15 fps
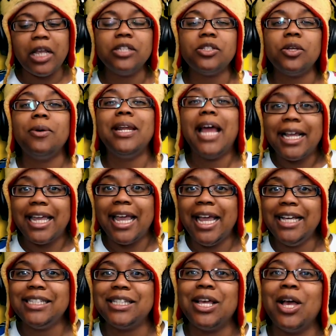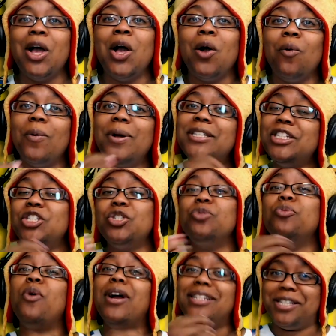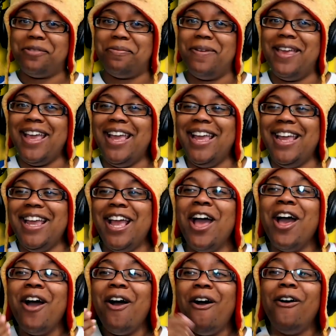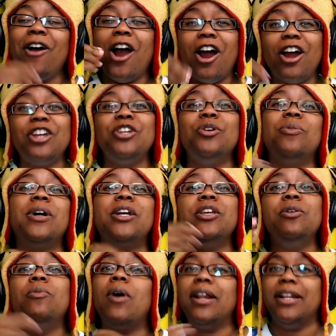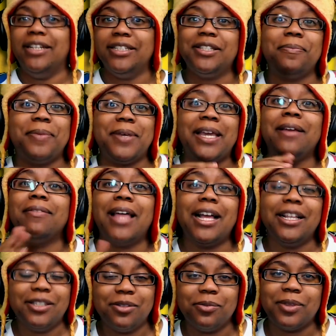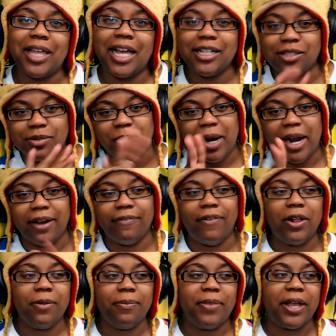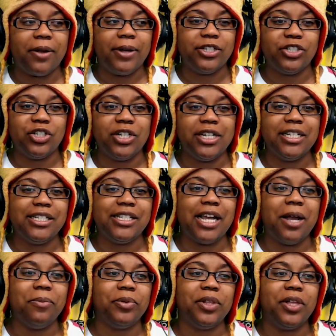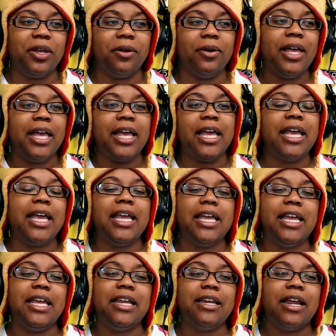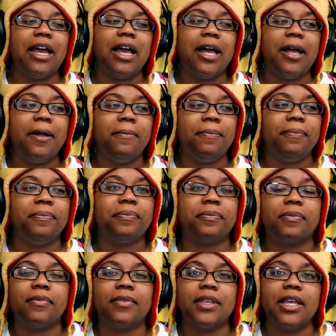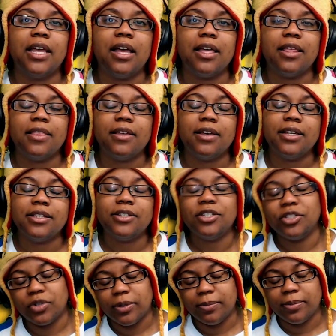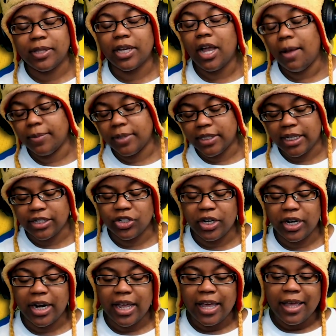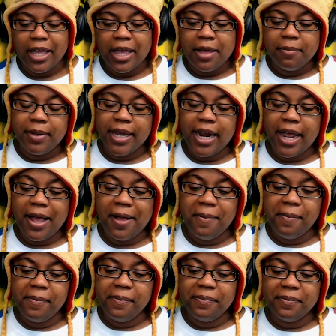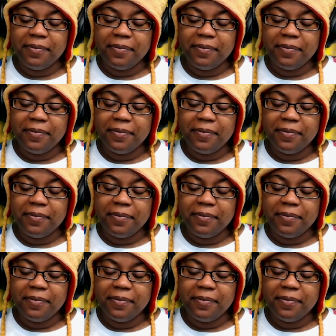So in that case, what did you want to be? Or are you what you wanted to be? That's where I'd follow up that question down below in the comment section. But I